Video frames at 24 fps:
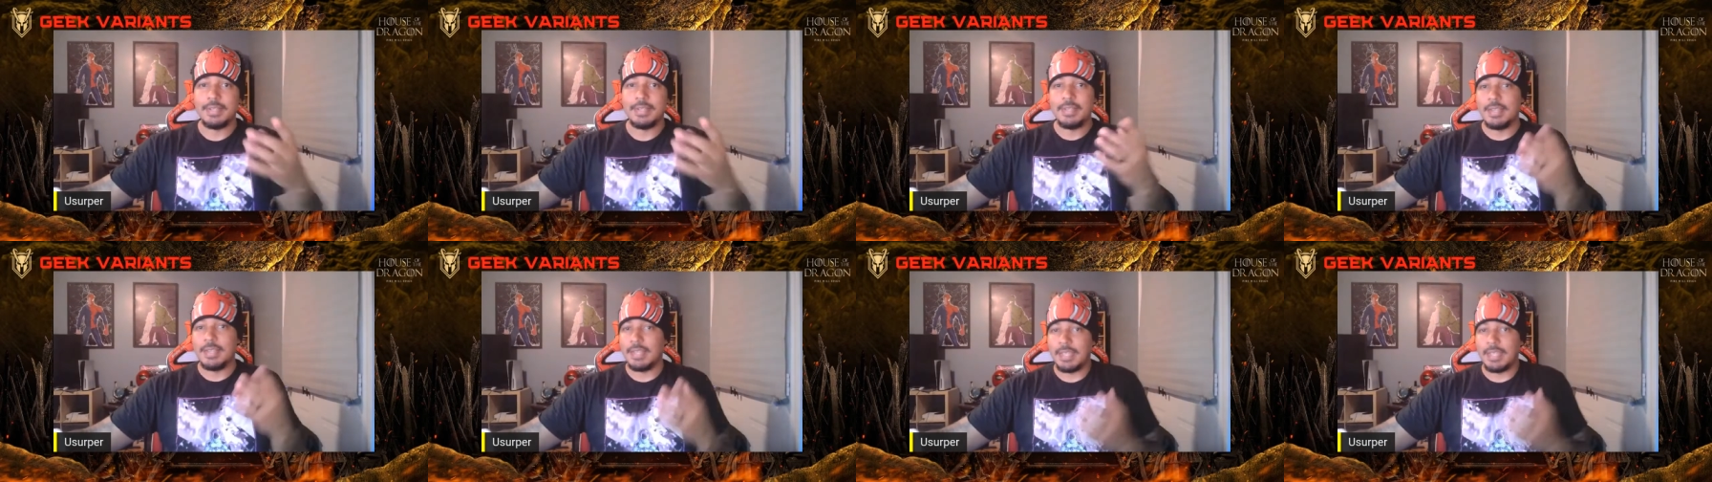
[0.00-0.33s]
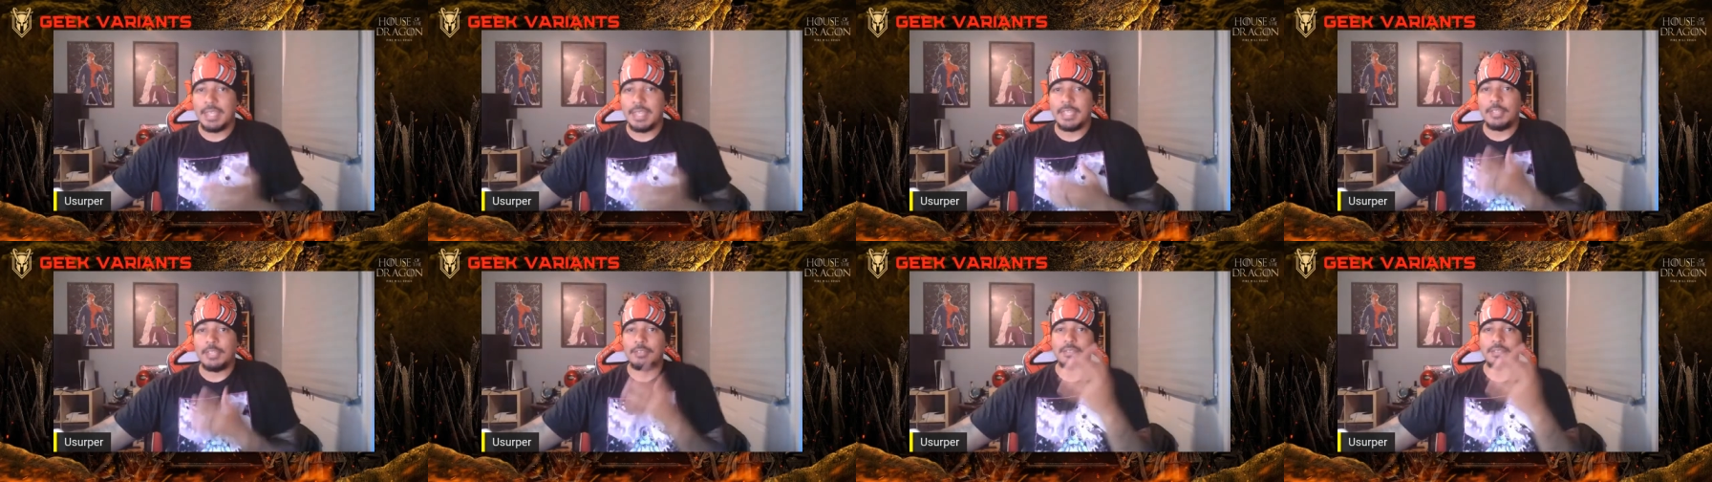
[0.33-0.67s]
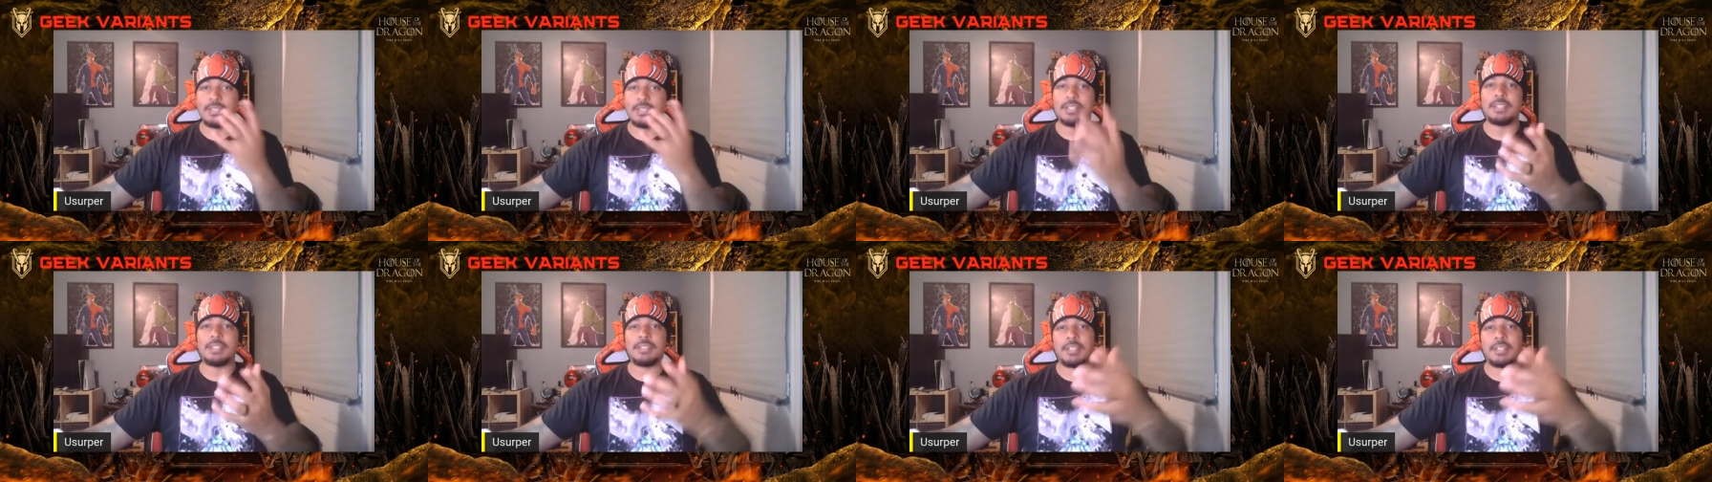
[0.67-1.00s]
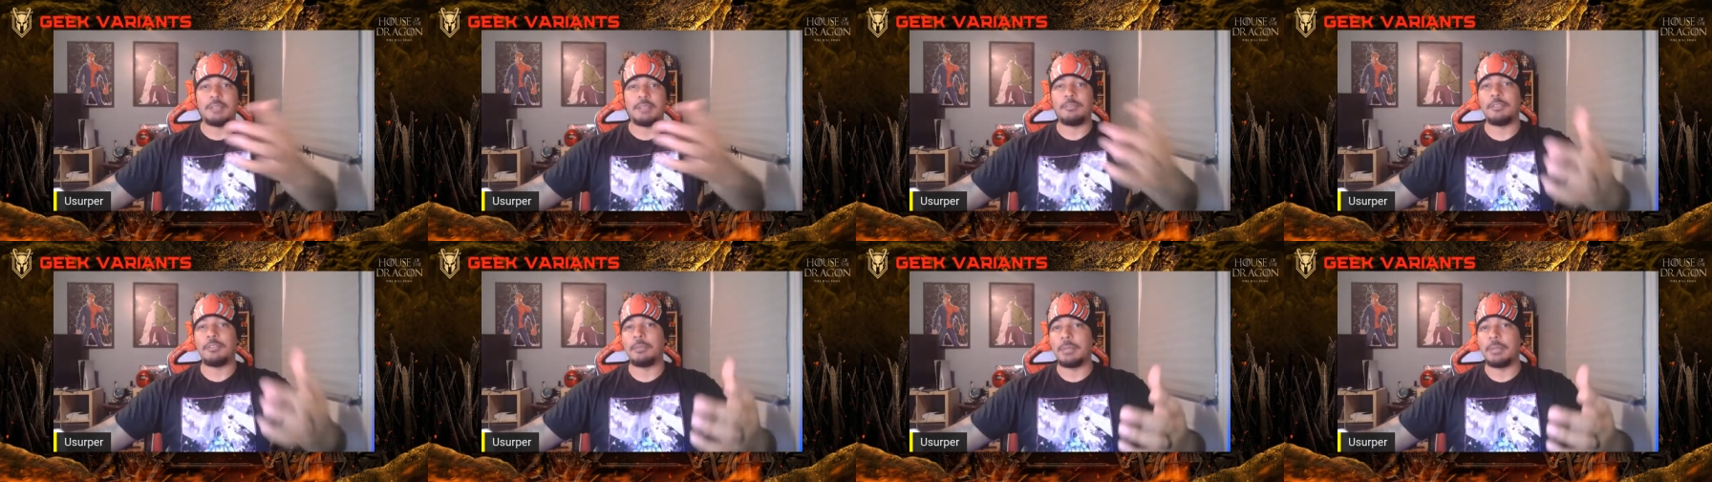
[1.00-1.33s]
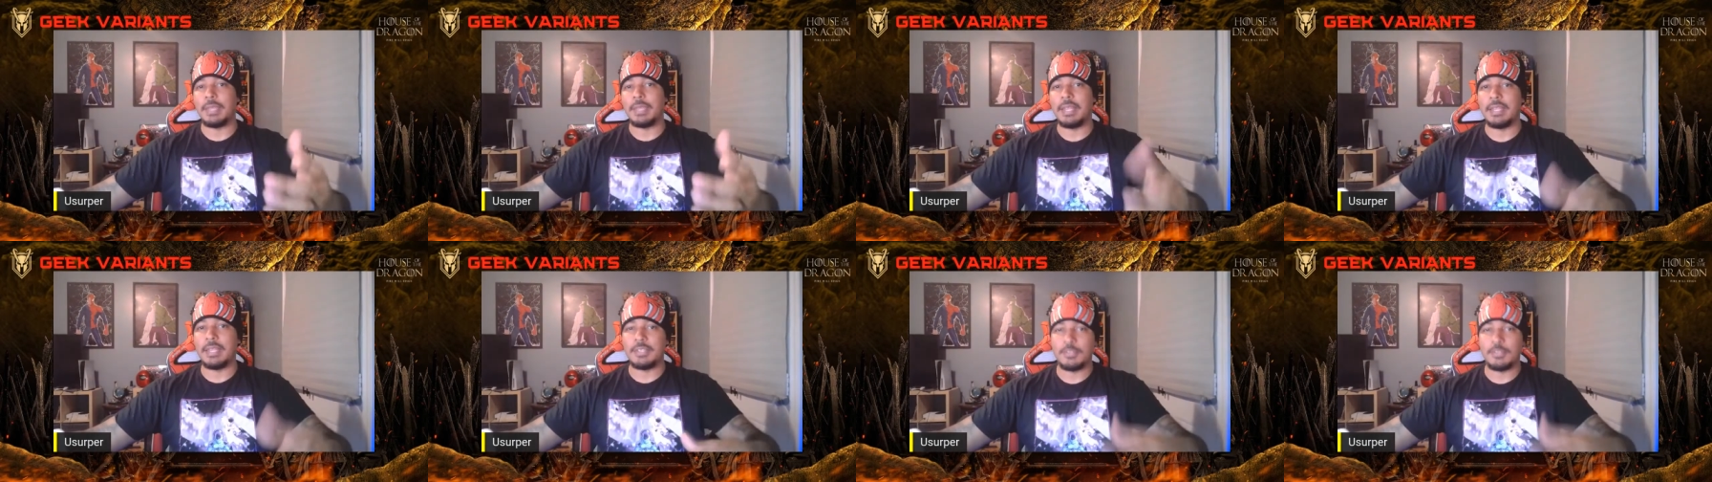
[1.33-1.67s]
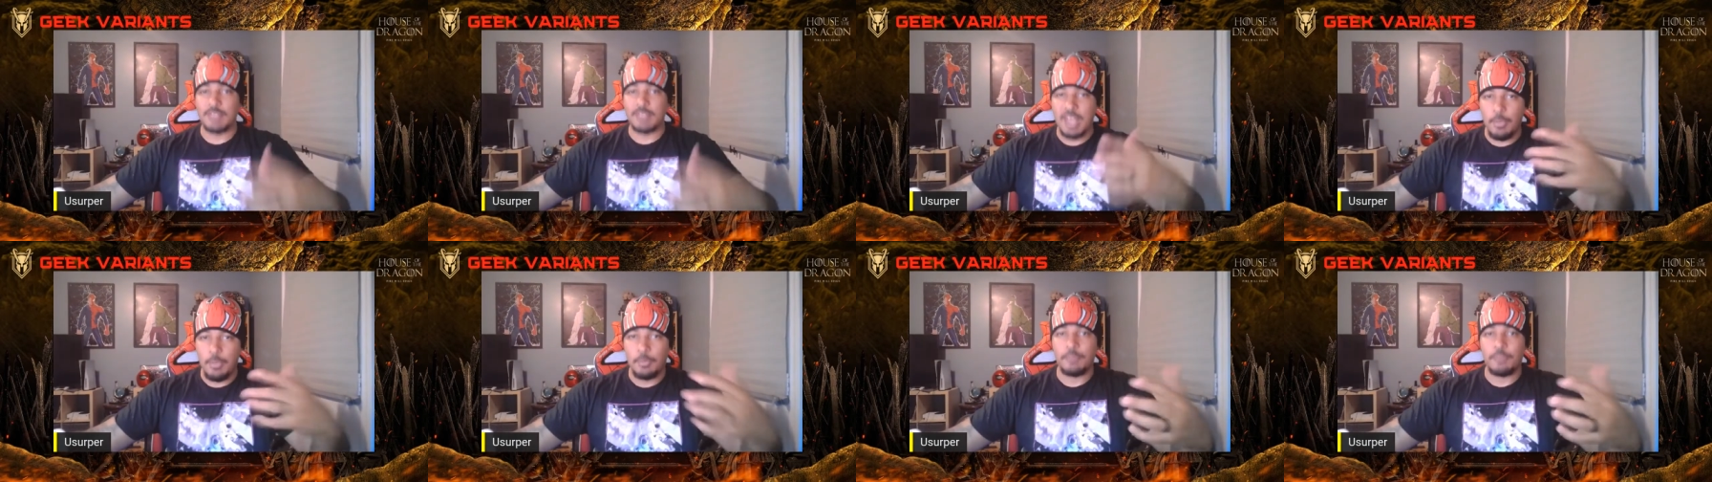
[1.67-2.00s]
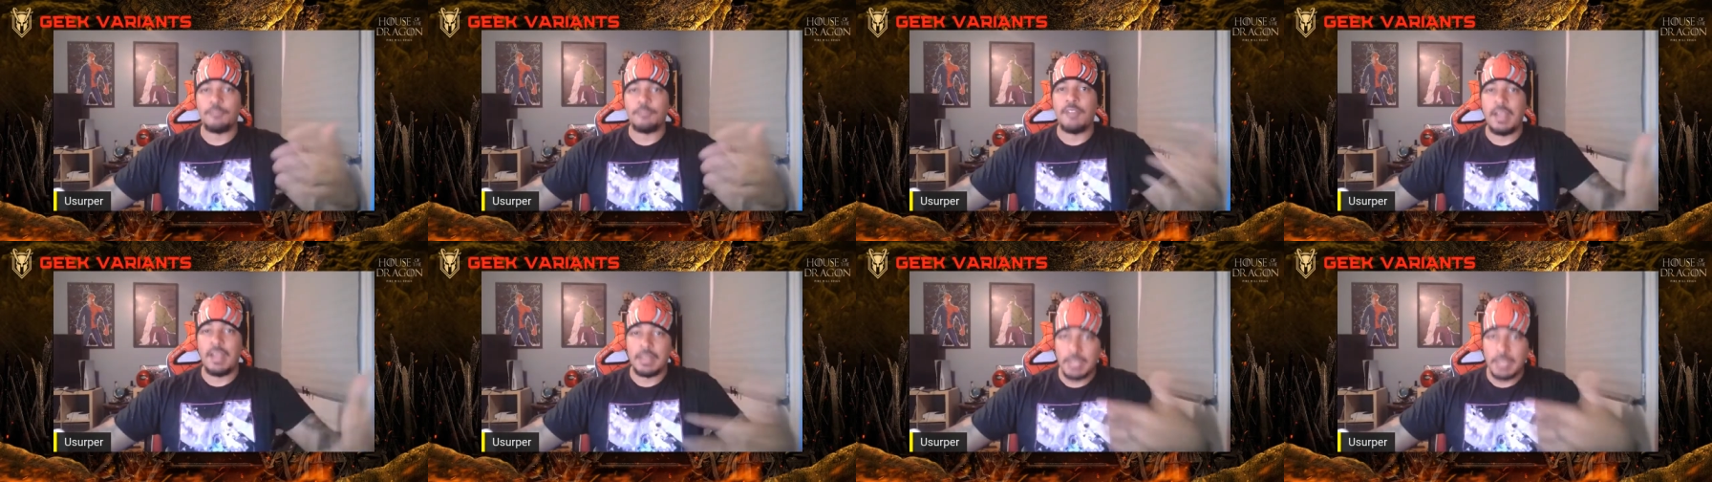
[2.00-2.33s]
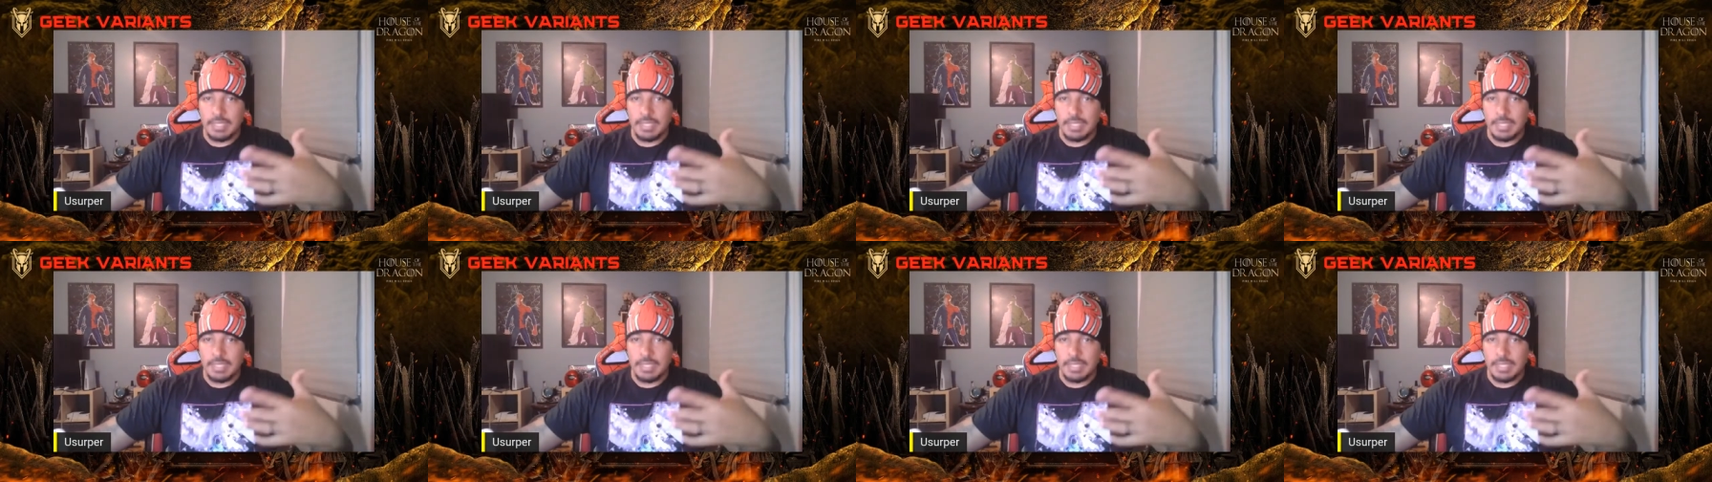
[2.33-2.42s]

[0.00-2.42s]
again, you've seen the setup for the beginning, so now we're finally